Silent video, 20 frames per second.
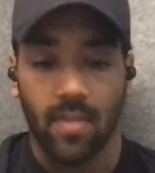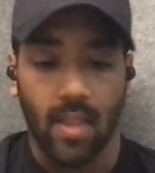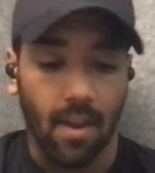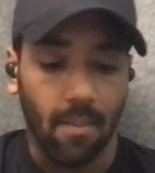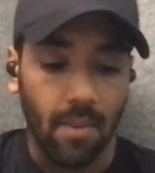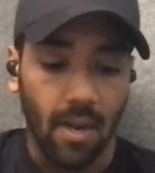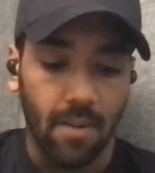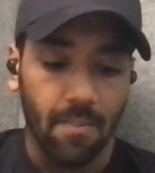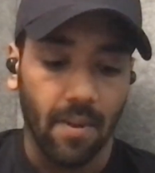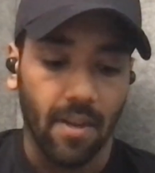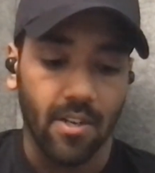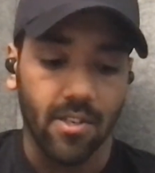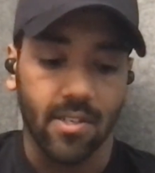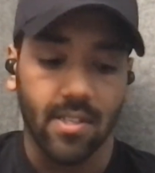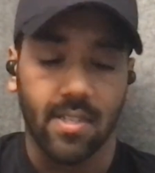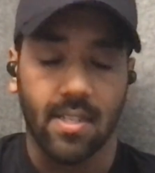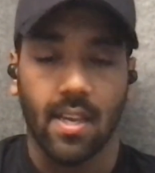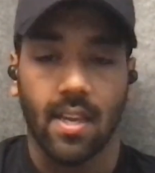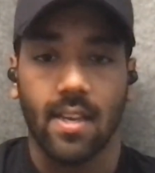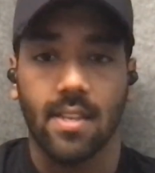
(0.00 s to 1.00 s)
That might be
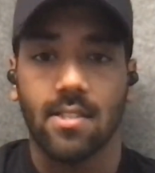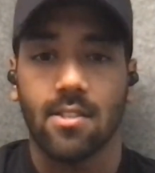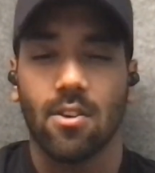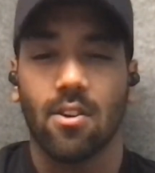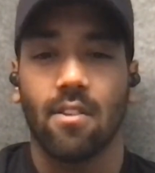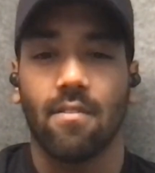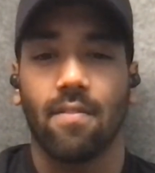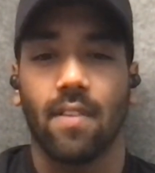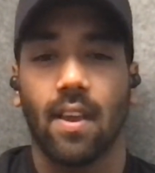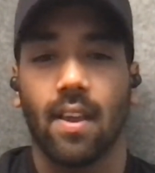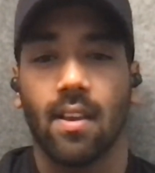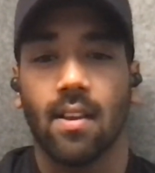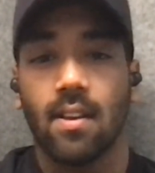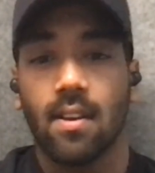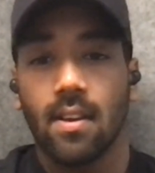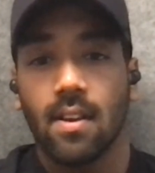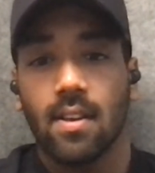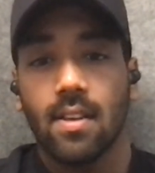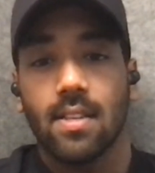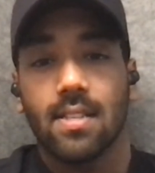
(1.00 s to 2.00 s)
interesting. It's sort of like
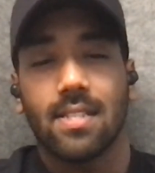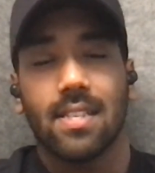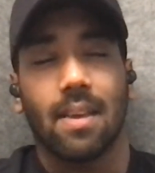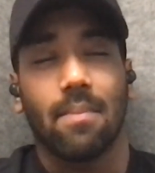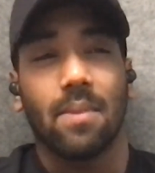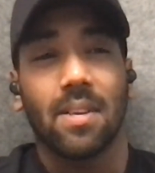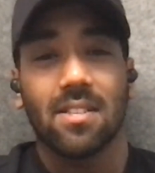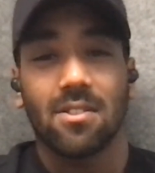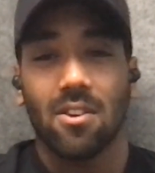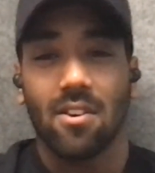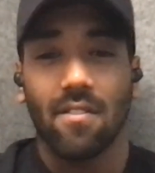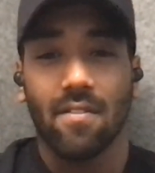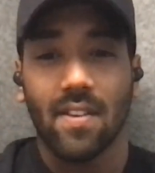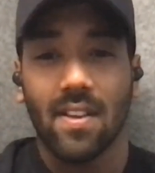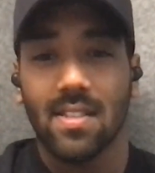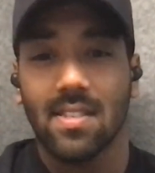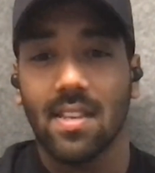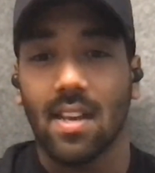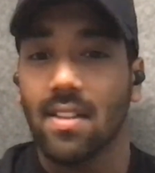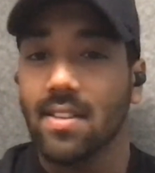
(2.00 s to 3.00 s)
semi sort of
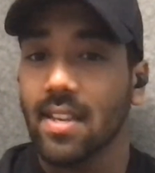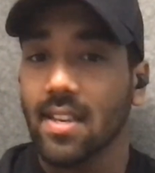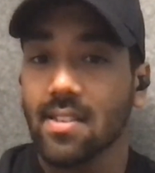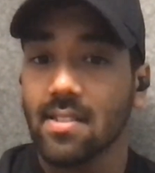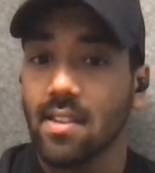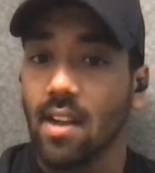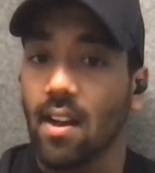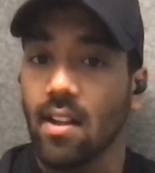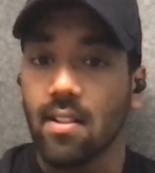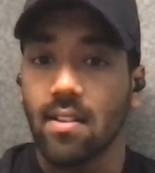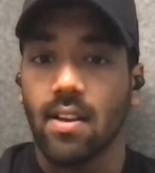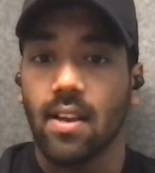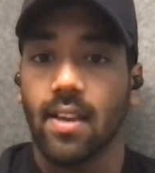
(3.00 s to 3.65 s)
consulting style,